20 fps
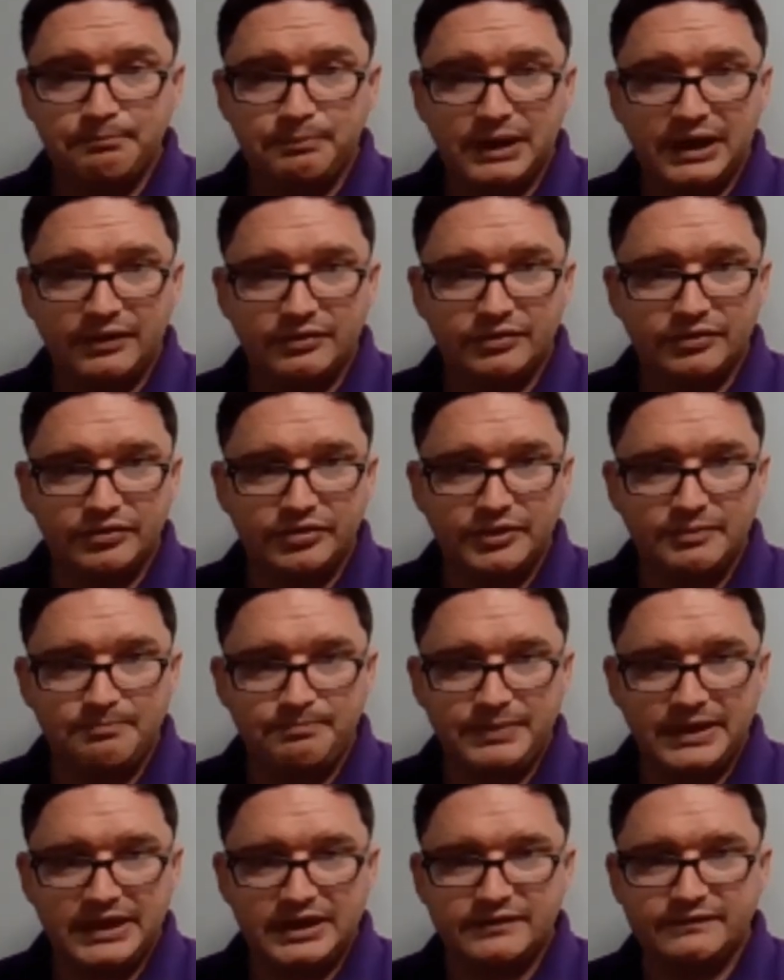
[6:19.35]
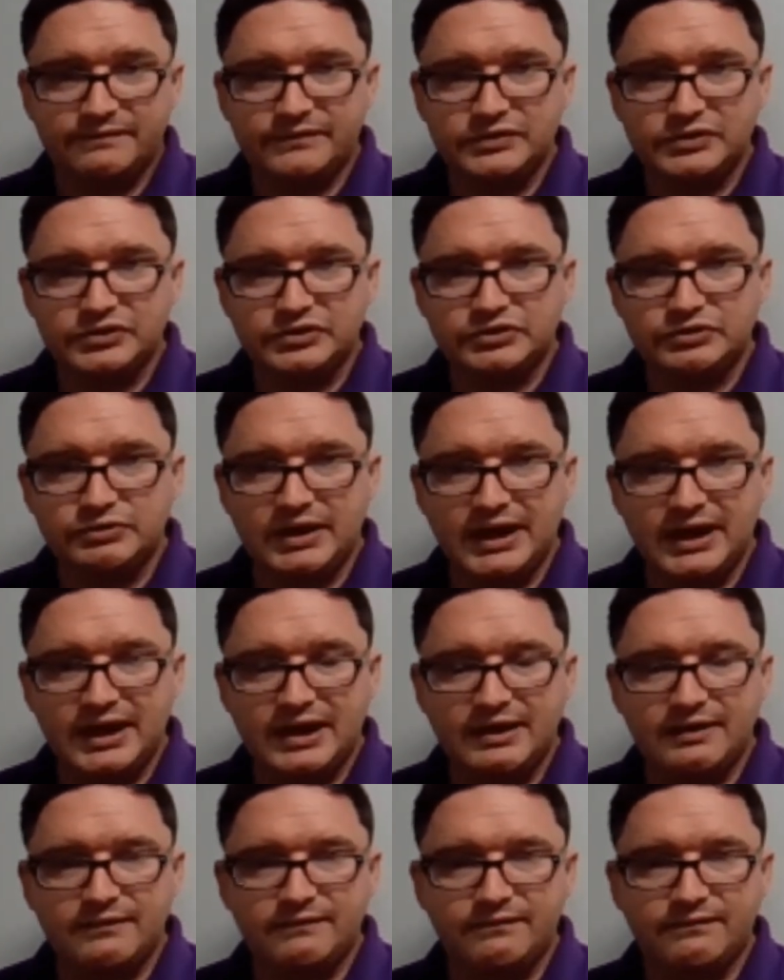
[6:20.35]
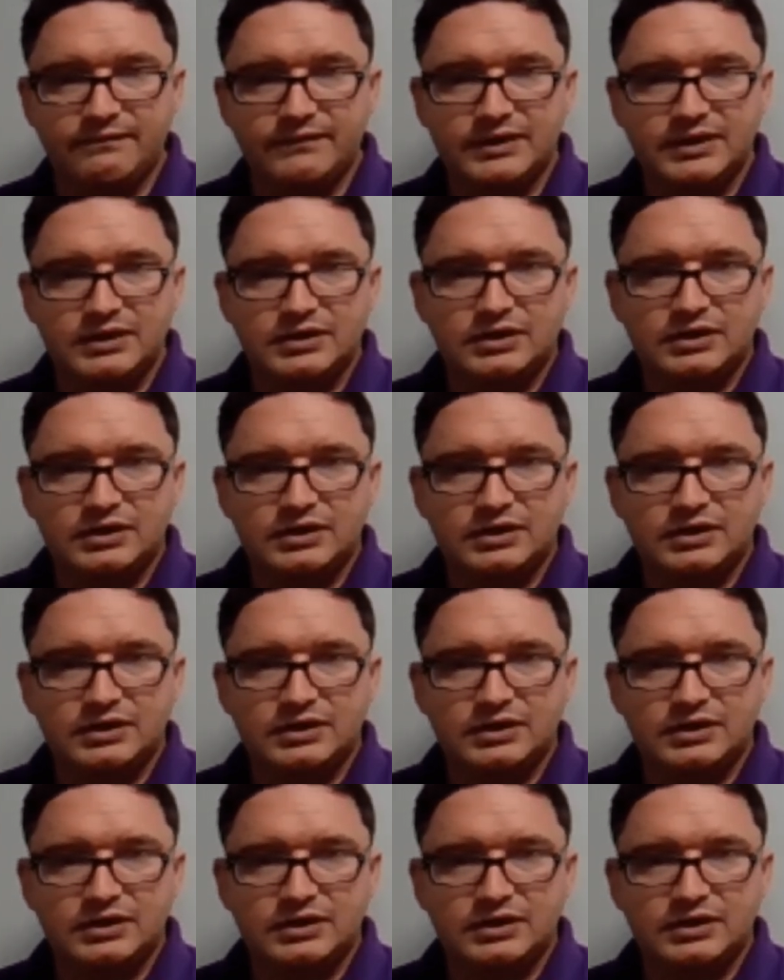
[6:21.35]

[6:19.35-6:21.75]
But the benefit you have